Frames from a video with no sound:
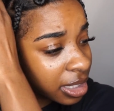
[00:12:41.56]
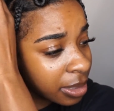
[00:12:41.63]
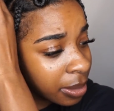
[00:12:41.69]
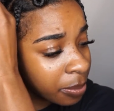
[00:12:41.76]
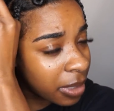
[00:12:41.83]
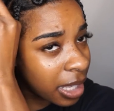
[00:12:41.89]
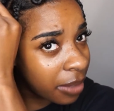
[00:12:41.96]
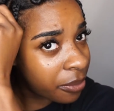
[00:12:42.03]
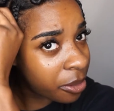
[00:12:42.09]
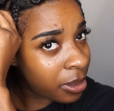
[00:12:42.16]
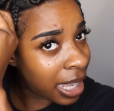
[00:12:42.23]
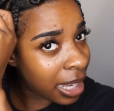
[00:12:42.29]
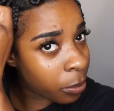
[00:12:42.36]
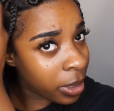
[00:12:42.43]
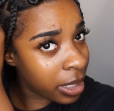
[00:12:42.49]
to, I feel
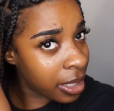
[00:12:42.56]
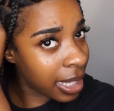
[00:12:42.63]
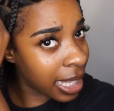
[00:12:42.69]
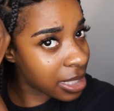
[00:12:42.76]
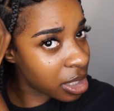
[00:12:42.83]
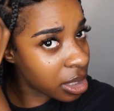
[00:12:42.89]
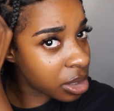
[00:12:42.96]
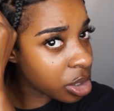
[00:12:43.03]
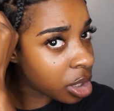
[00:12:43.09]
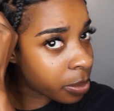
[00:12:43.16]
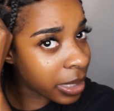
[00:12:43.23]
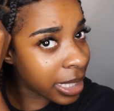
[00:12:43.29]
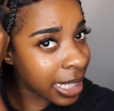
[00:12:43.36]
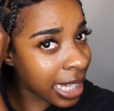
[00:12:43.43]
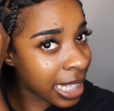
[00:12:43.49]
like when you get to the
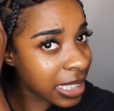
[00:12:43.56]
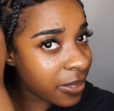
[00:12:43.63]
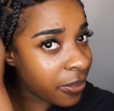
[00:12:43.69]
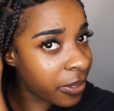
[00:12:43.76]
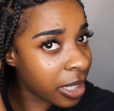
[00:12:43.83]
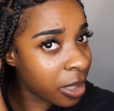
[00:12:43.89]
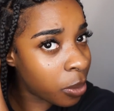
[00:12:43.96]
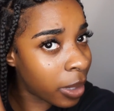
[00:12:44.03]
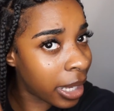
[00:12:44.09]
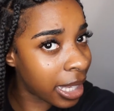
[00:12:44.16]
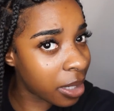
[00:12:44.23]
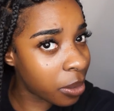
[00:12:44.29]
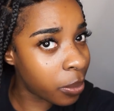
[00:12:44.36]
top, it gets thin quite